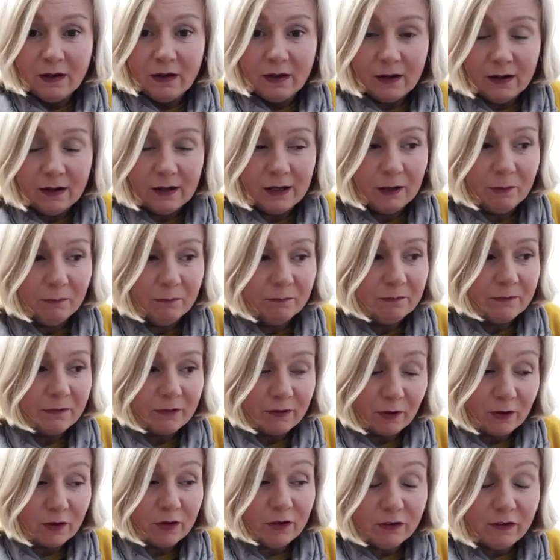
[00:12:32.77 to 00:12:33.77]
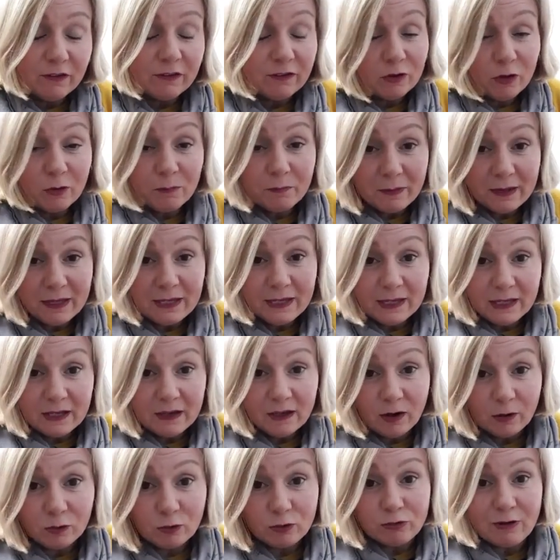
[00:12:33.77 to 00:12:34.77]
So it could still be
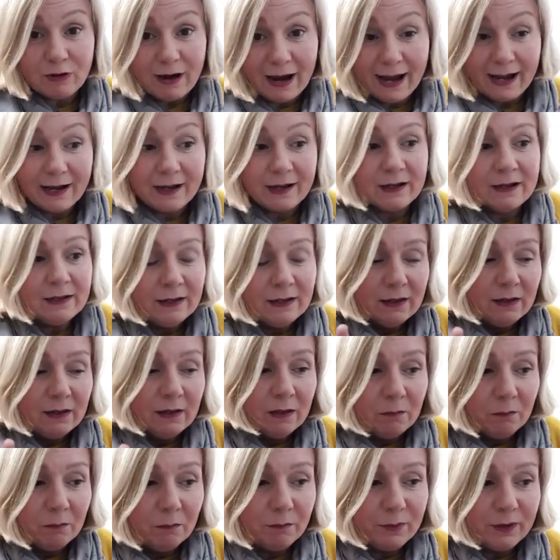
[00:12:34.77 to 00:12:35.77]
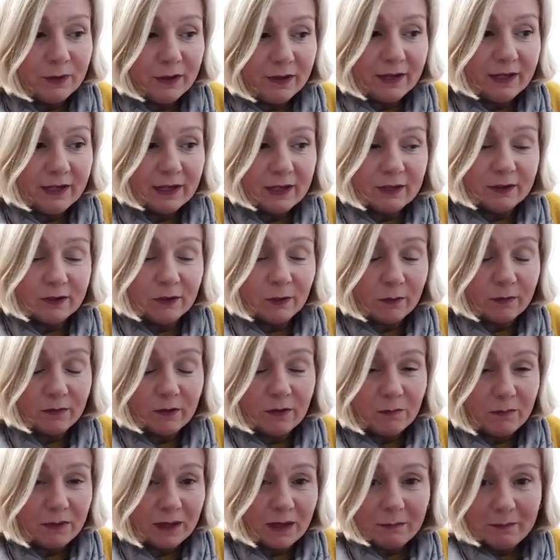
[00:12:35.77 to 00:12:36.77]
on track, but it could
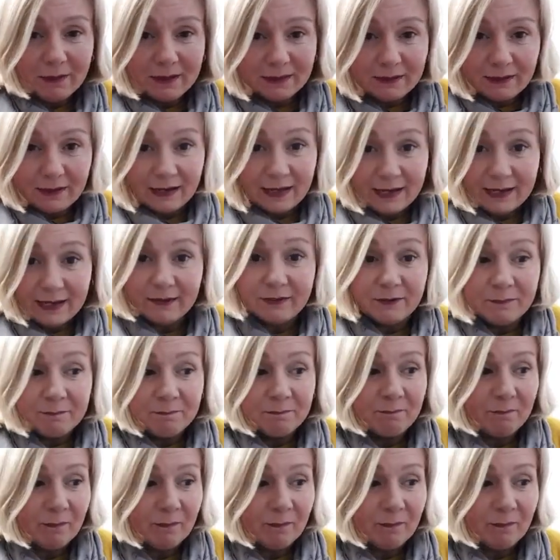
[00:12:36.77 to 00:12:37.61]
also be a bit delayed.